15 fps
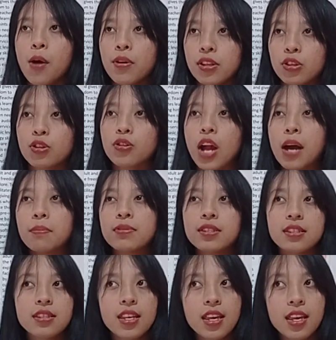grabs
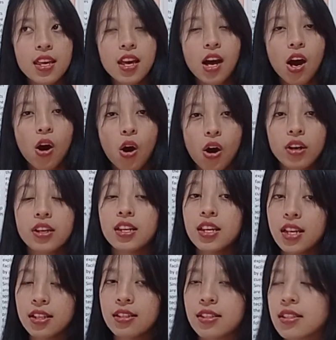the
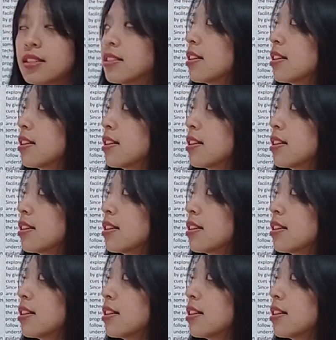audience